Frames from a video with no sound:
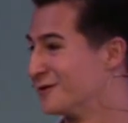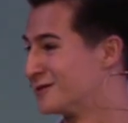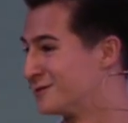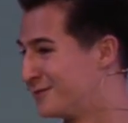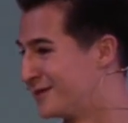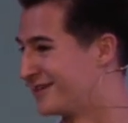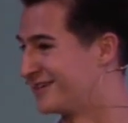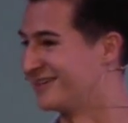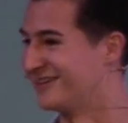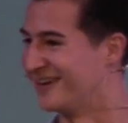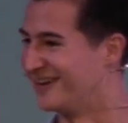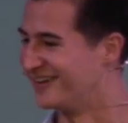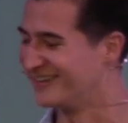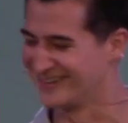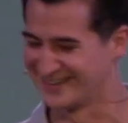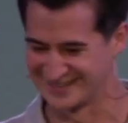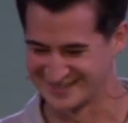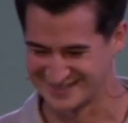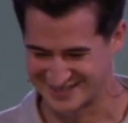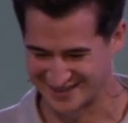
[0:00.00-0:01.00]
to be, you know?
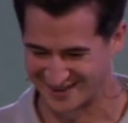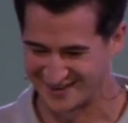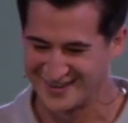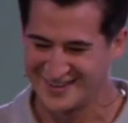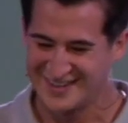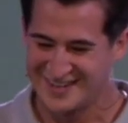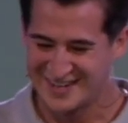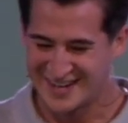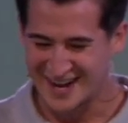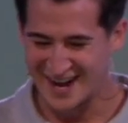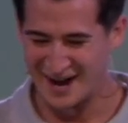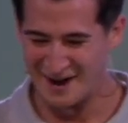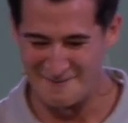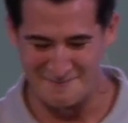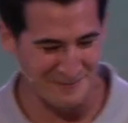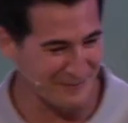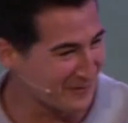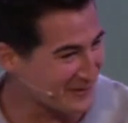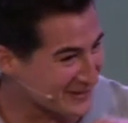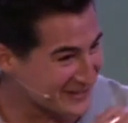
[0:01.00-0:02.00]
So
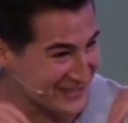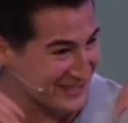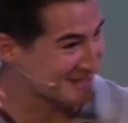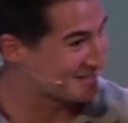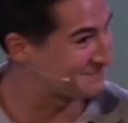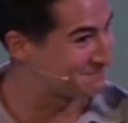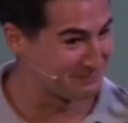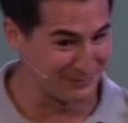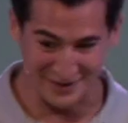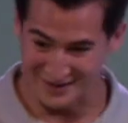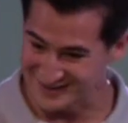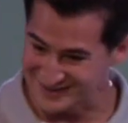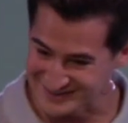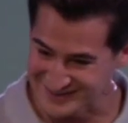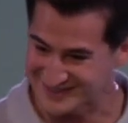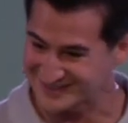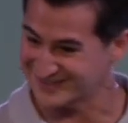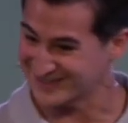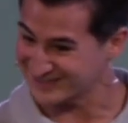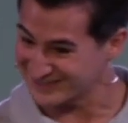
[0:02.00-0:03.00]
we're just experiencing
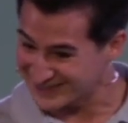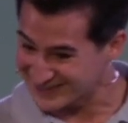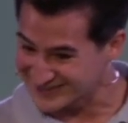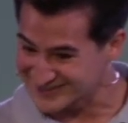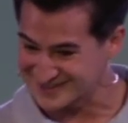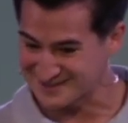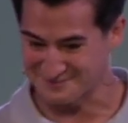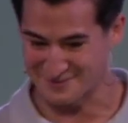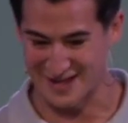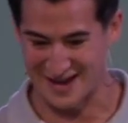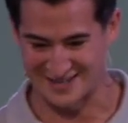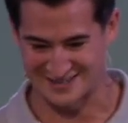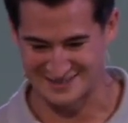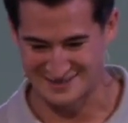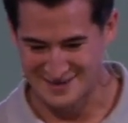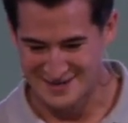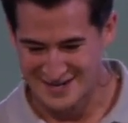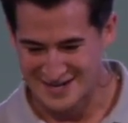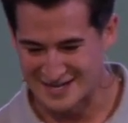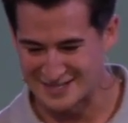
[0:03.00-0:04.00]
this, like, man, this is a
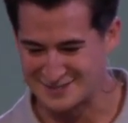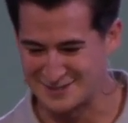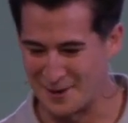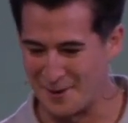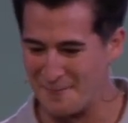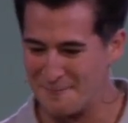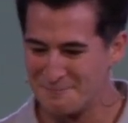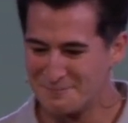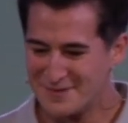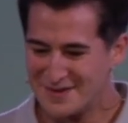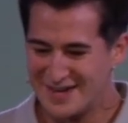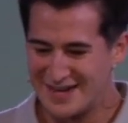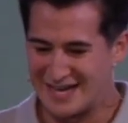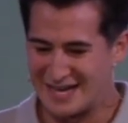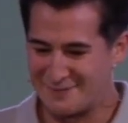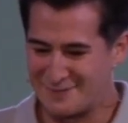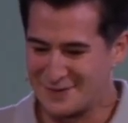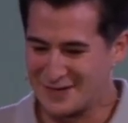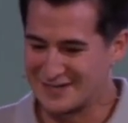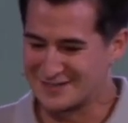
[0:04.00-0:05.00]
blast. And so
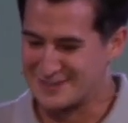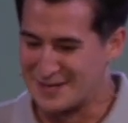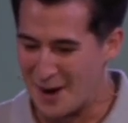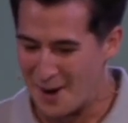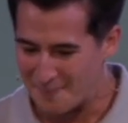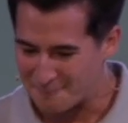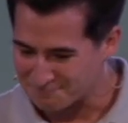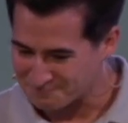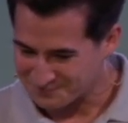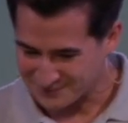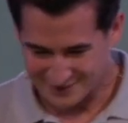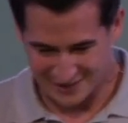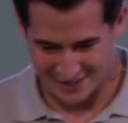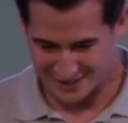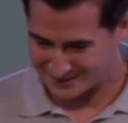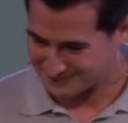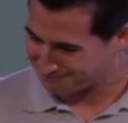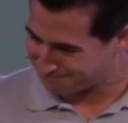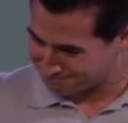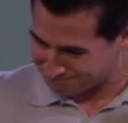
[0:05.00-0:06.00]
if you guys know, like,
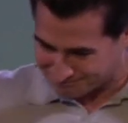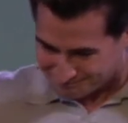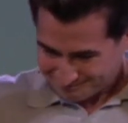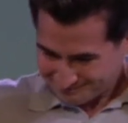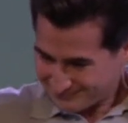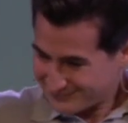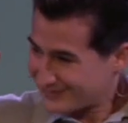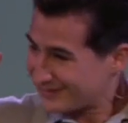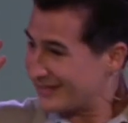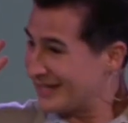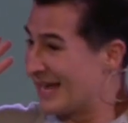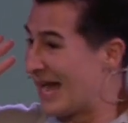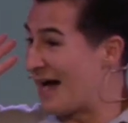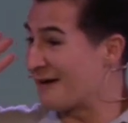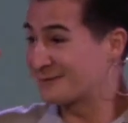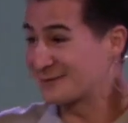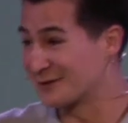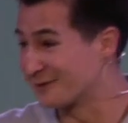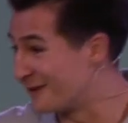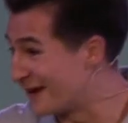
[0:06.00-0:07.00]

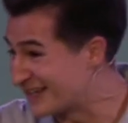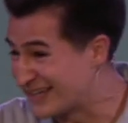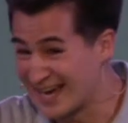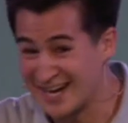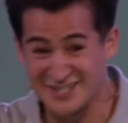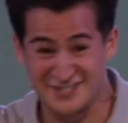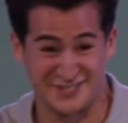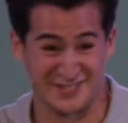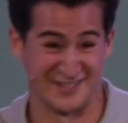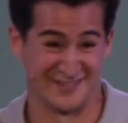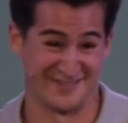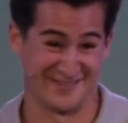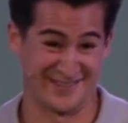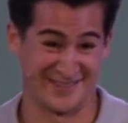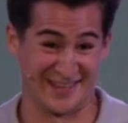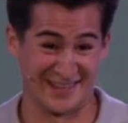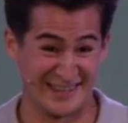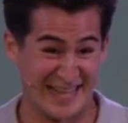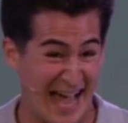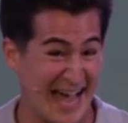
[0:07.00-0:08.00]
after vacation,
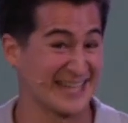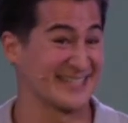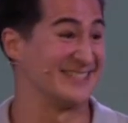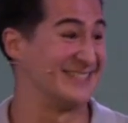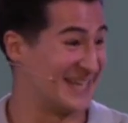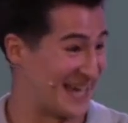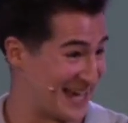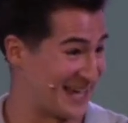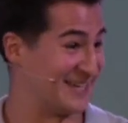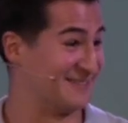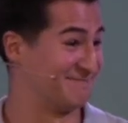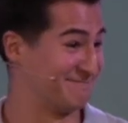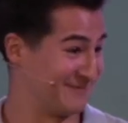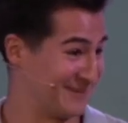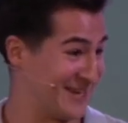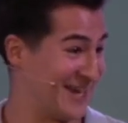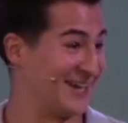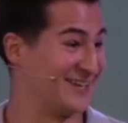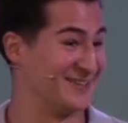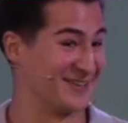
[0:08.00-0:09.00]
the last day,
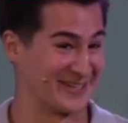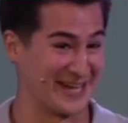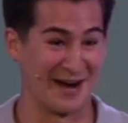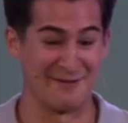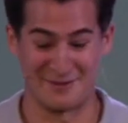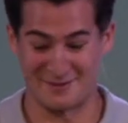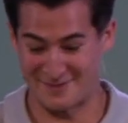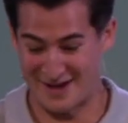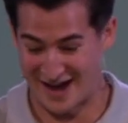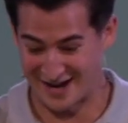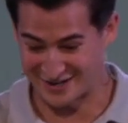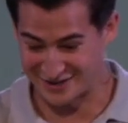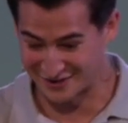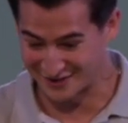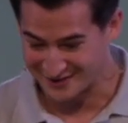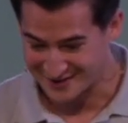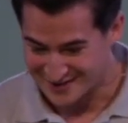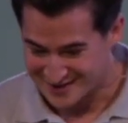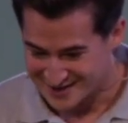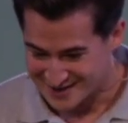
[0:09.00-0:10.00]
okay, you're coming back.
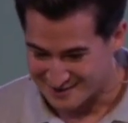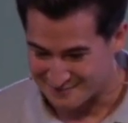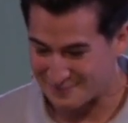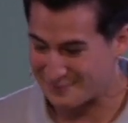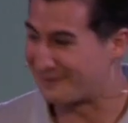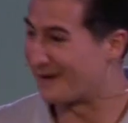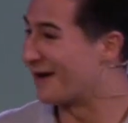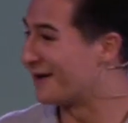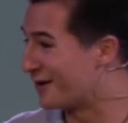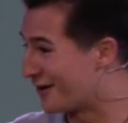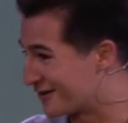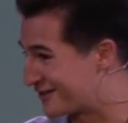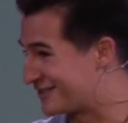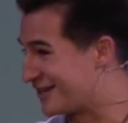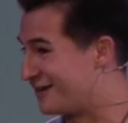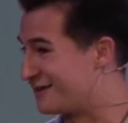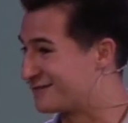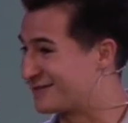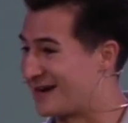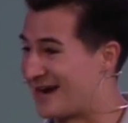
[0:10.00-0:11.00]
We found
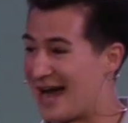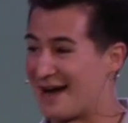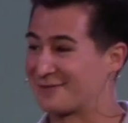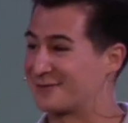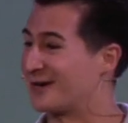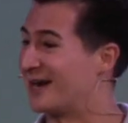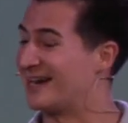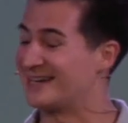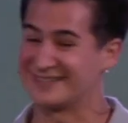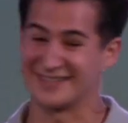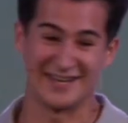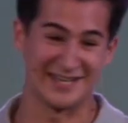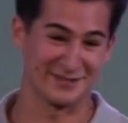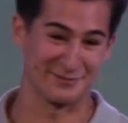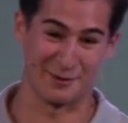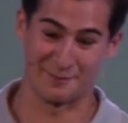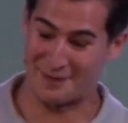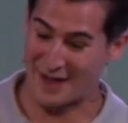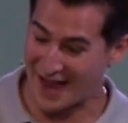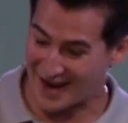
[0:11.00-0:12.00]
ourselves, right, after 8 days,
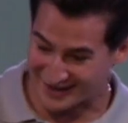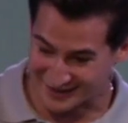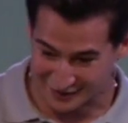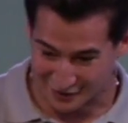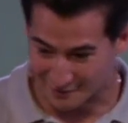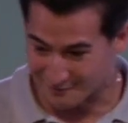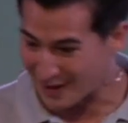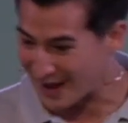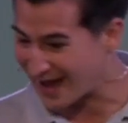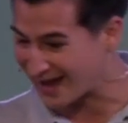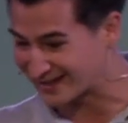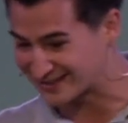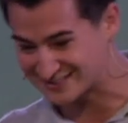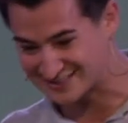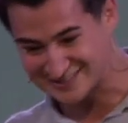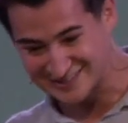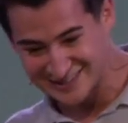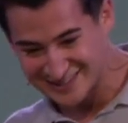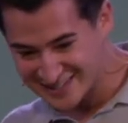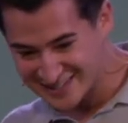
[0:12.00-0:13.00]
we're packing our bags,